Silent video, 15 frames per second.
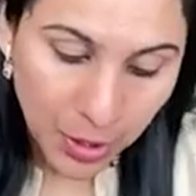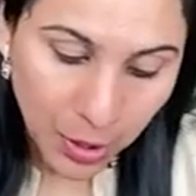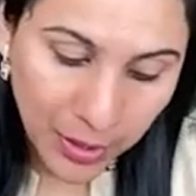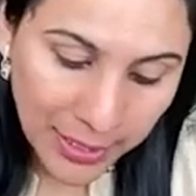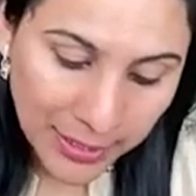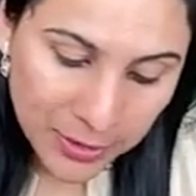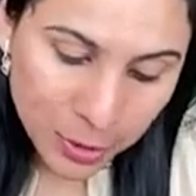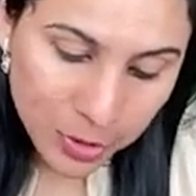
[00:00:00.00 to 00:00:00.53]

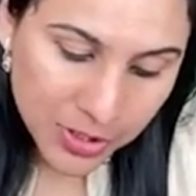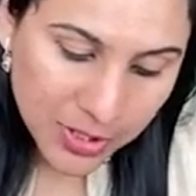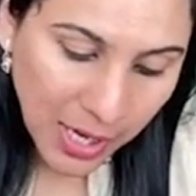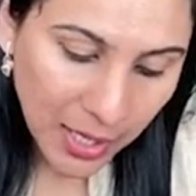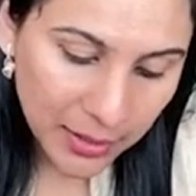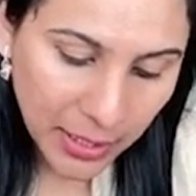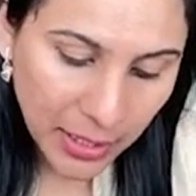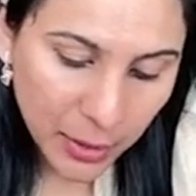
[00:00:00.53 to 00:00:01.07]
Alright, so
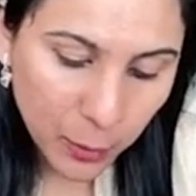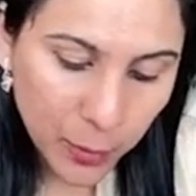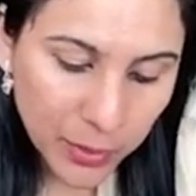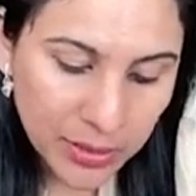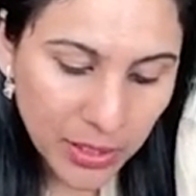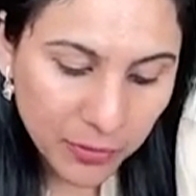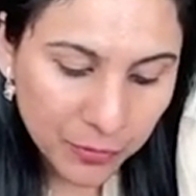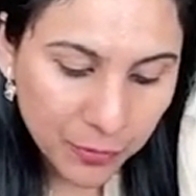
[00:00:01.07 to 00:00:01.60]
starting
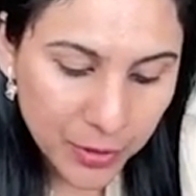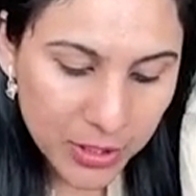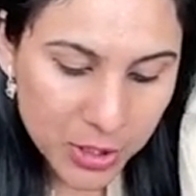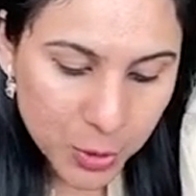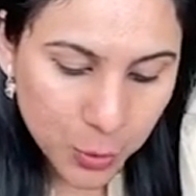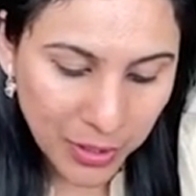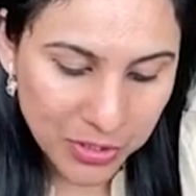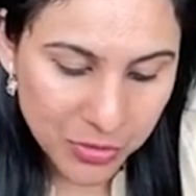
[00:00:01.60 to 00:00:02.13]
with the
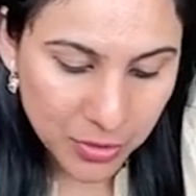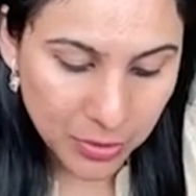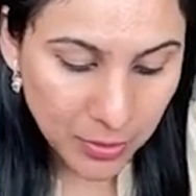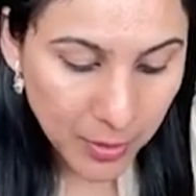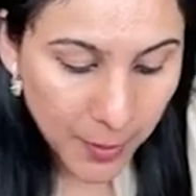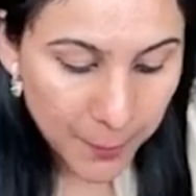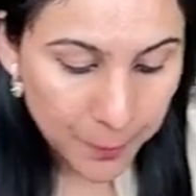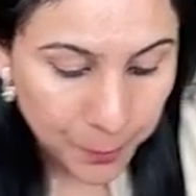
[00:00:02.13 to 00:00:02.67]
first question.